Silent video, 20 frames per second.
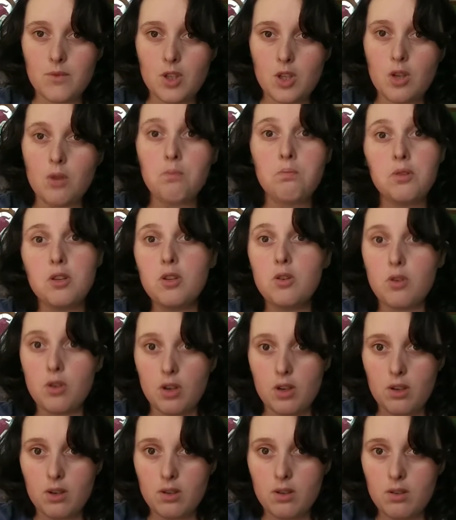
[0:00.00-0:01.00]
computer,
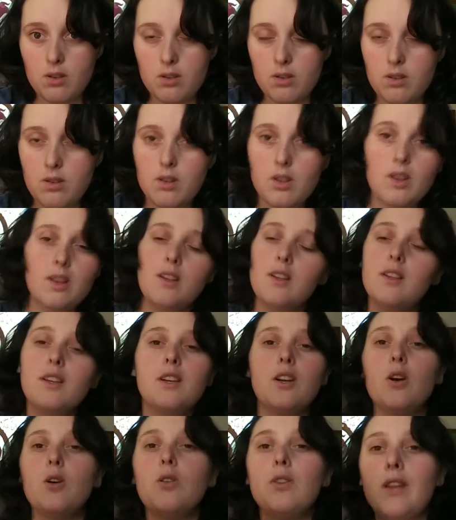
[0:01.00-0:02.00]

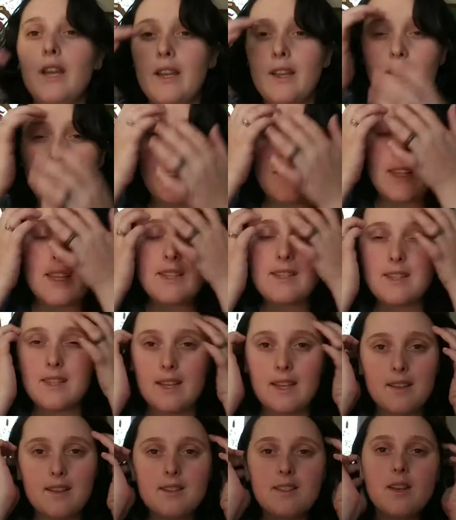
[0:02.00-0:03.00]
like these
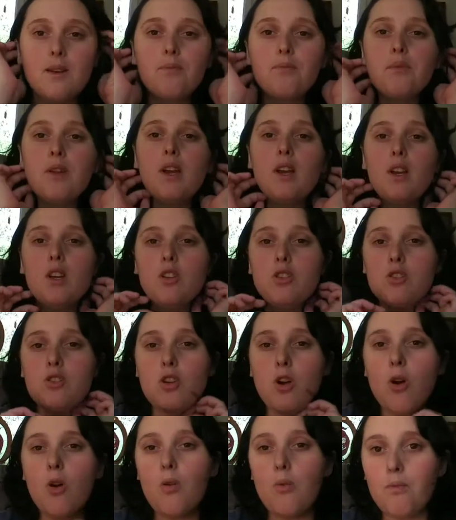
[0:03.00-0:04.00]
things.
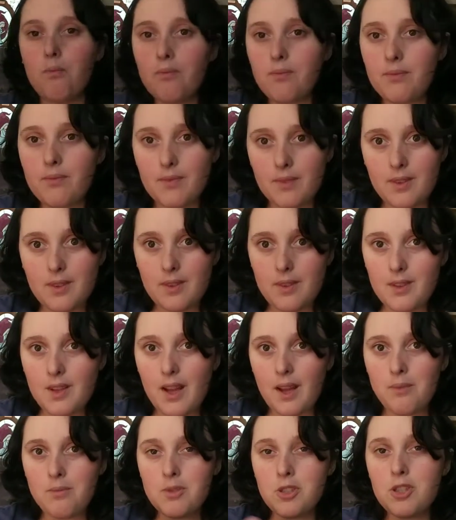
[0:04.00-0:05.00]
So
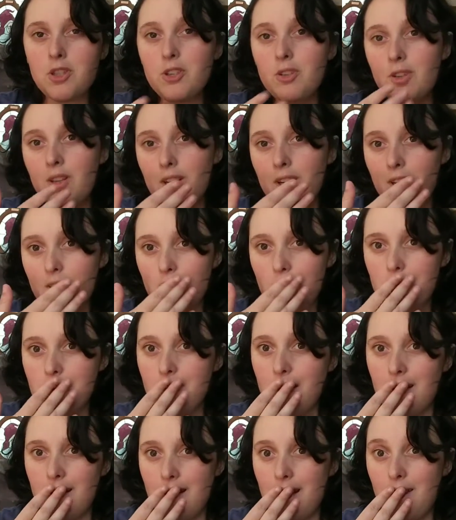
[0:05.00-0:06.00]
I'm sure you can
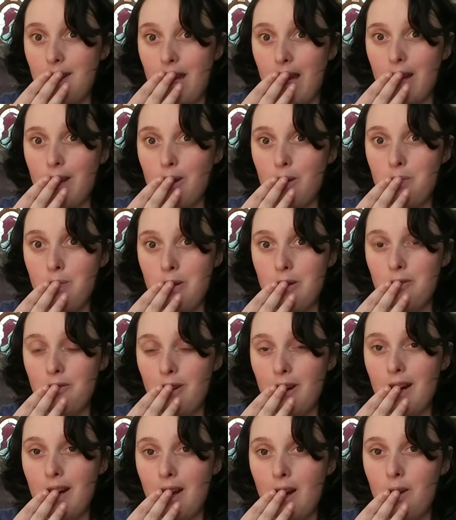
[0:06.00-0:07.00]
understand how that could be
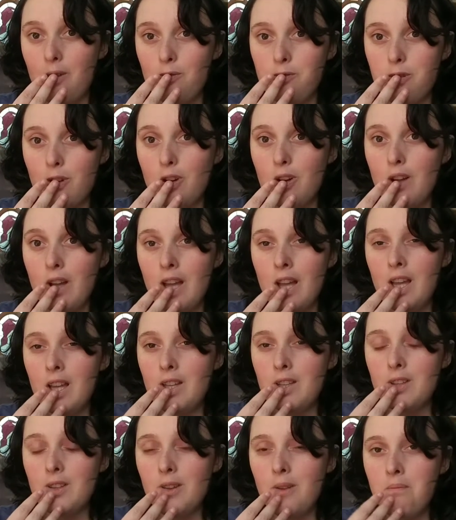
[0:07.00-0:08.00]
very helpful.
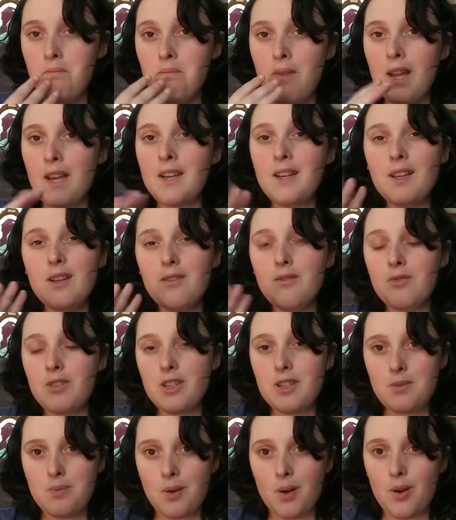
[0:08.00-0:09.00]
Many of
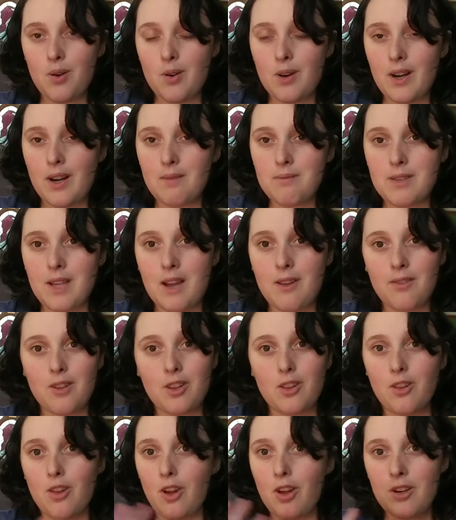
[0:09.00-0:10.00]
these programs have a
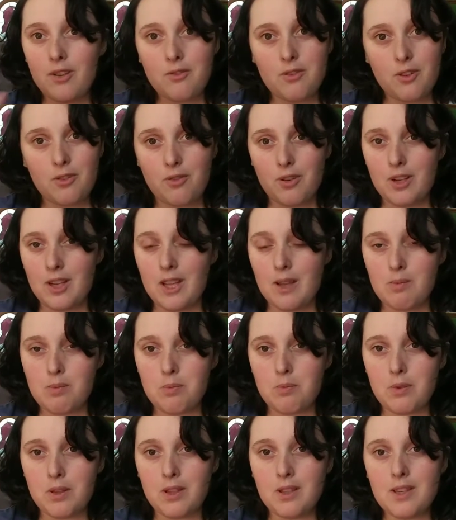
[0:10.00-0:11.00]
lot of different
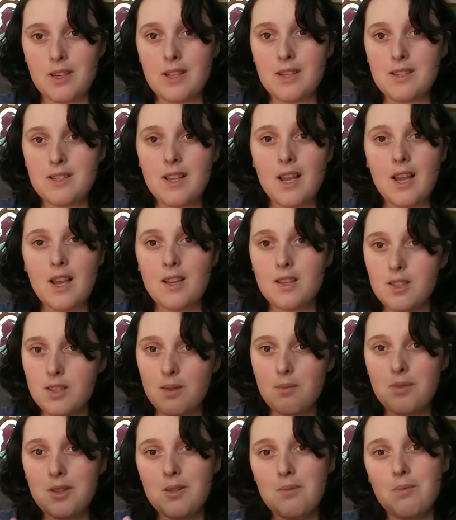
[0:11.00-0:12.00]
capabilities.
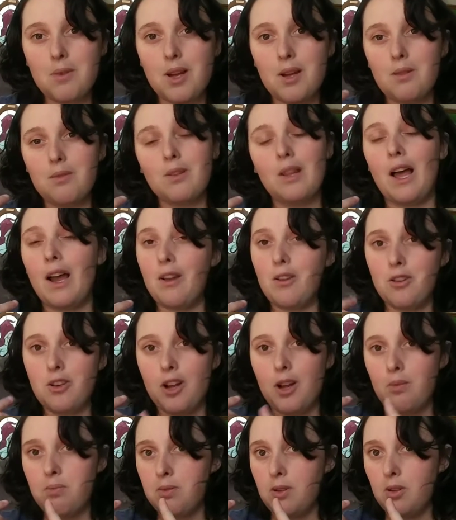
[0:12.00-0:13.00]
Some of them allow you to
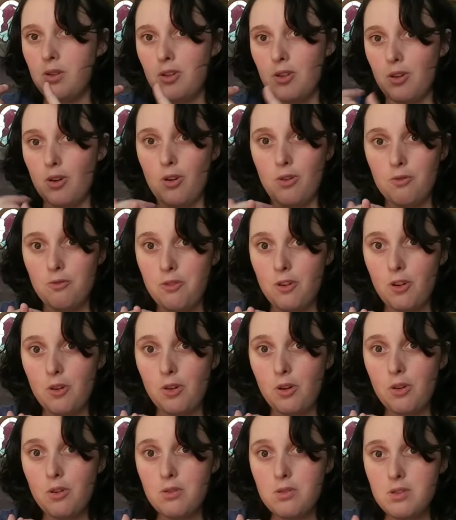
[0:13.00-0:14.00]
upload your own
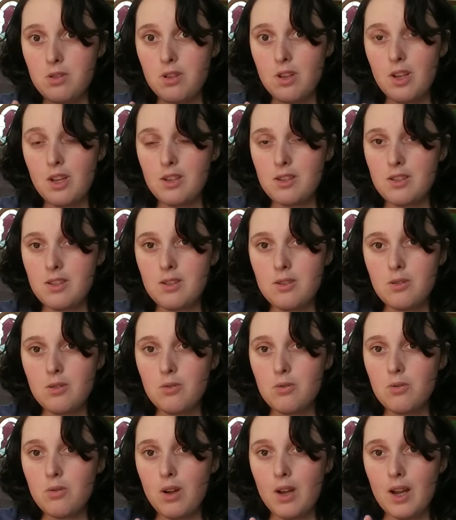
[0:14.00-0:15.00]
photos
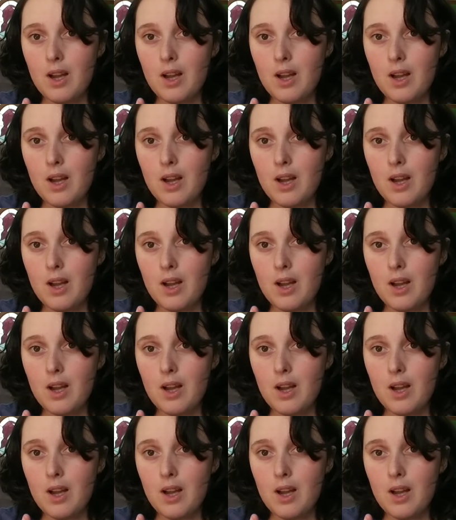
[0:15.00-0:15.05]
to